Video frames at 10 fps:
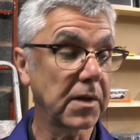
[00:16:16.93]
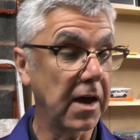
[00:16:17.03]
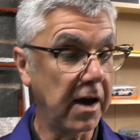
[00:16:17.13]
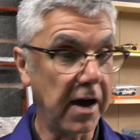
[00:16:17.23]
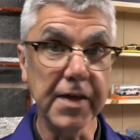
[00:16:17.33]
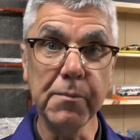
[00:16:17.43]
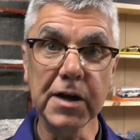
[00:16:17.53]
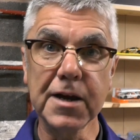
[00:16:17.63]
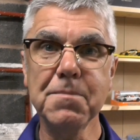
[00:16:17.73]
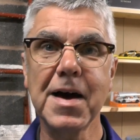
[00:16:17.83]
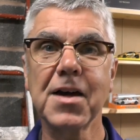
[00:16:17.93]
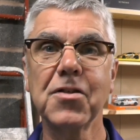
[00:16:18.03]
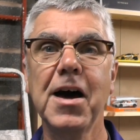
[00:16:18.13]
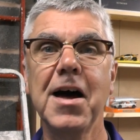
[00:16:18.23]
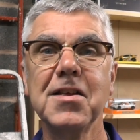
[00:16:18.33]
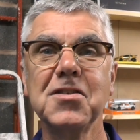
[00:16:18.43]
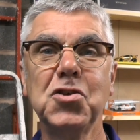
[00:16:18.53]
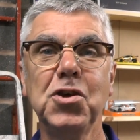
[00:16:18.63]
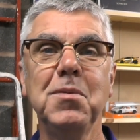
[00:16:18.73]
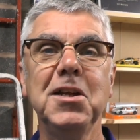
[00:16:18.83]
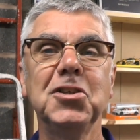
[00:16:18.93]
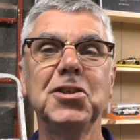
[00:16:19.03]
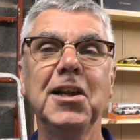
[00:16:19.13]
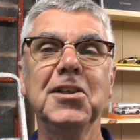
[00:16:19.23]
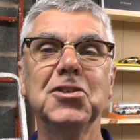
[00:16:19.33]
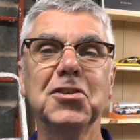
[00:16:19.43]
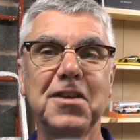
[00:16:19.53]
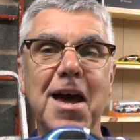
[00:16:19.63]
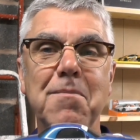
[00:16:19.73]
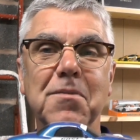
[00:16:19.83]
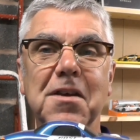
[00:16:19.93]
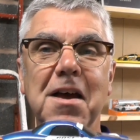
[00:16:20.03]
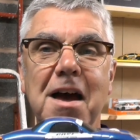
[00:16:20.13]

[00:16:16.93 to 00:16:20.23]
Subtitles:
and then we're going to make that 2-minute challenge attempt